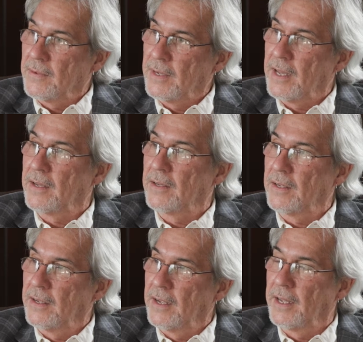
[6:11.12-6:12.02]
Yeah.
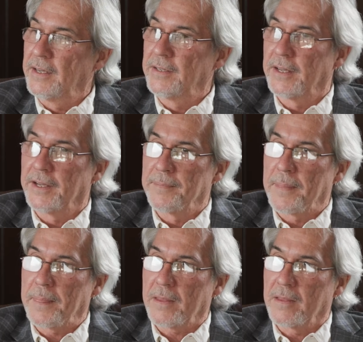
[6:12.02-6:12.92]

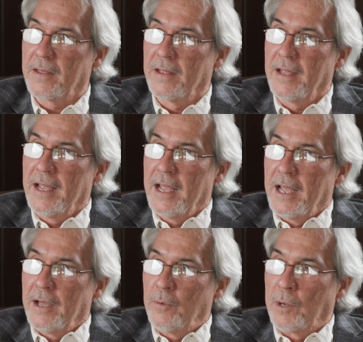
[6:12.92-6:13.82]
And
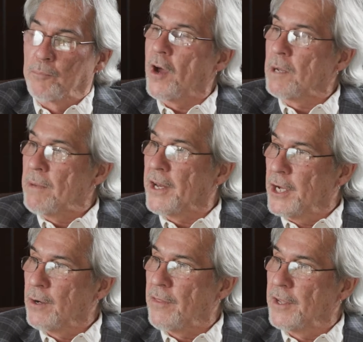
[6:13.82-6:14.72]
what brought him out
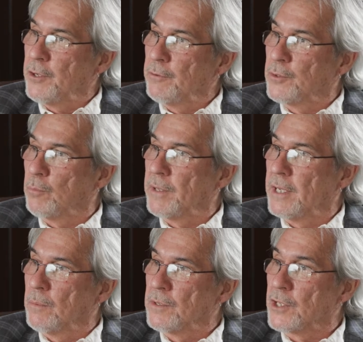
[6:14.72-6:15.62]
here, I think you told me
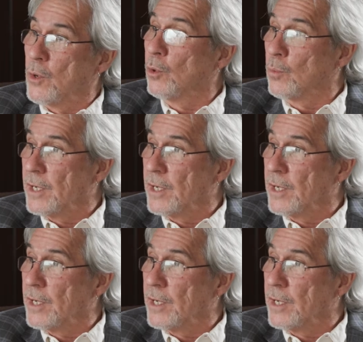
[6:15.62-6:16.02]
it was the gold